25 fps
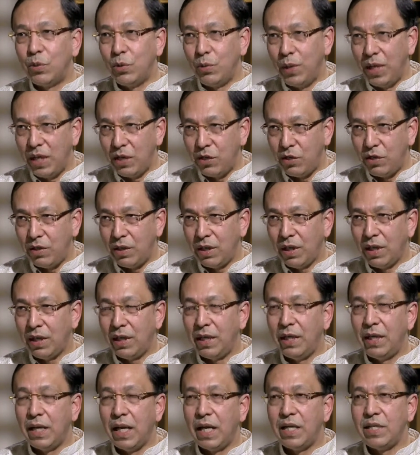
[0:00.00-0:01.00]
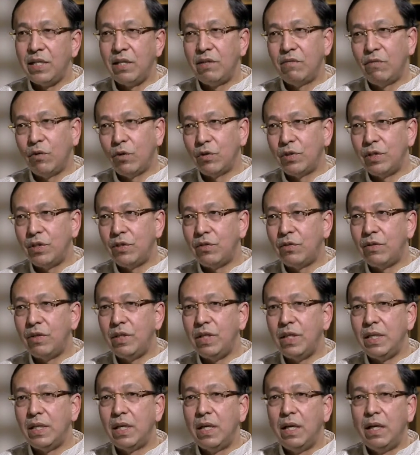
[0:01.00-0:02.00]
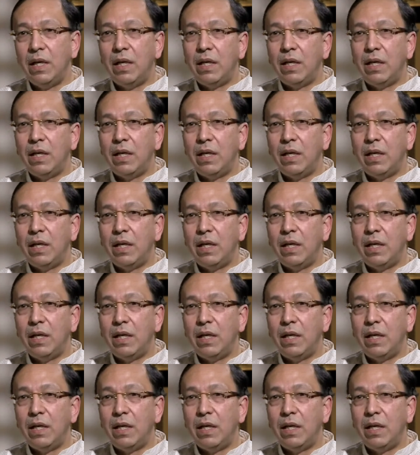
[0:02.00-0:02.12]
to Asia in 1943,